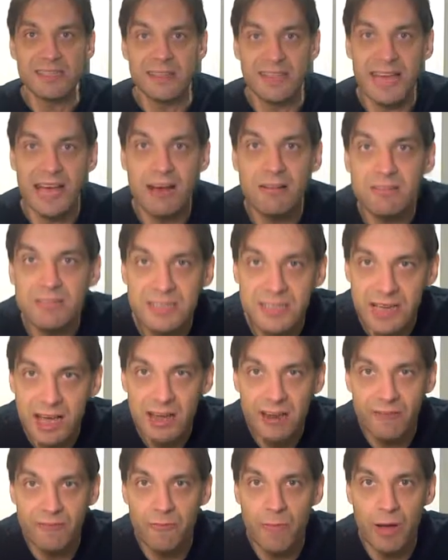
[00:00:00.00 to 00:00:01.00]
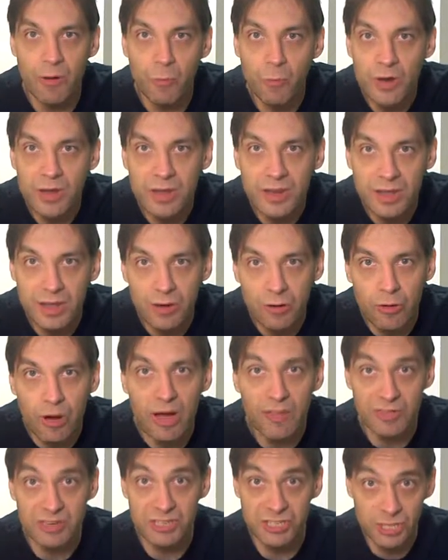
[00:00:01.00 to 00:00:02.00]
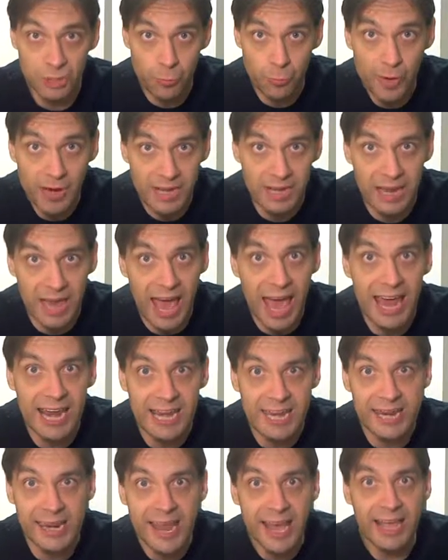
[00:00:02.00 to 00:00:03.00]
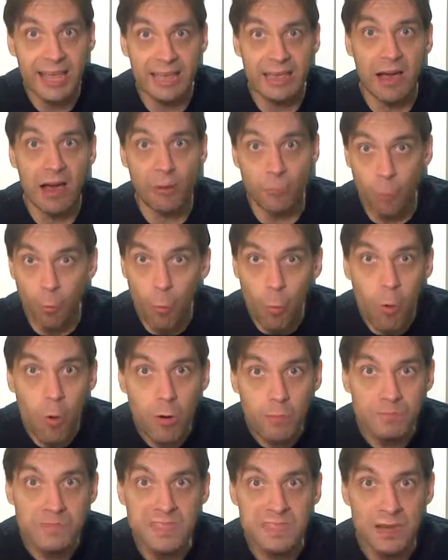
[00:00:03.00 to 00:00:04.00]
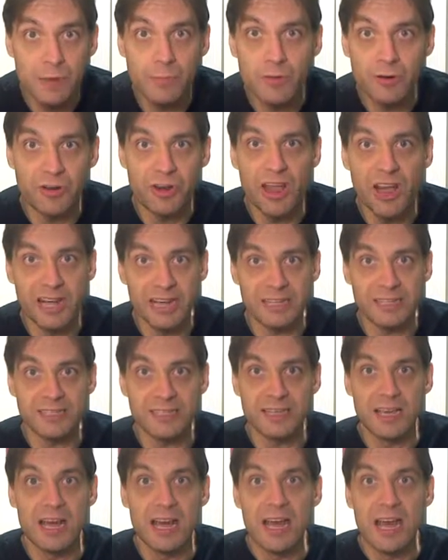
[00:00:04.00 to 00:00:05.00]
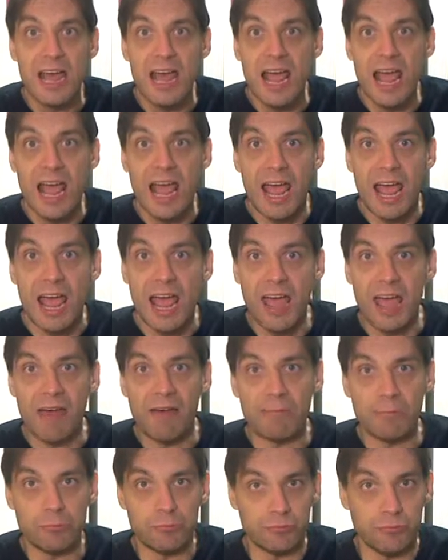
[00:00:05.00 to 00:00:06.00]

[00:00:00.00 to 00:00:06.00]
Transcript: to the outside of my window on the screen at night, on warm summer nights. And